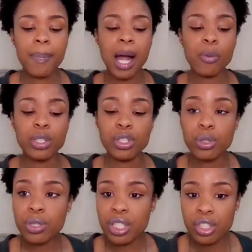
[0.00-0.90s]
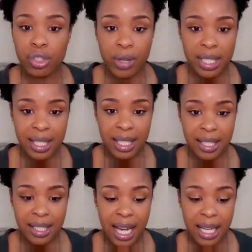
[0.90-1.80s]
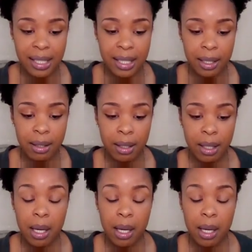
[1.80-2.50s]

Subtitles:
By reducing stress and anxiety,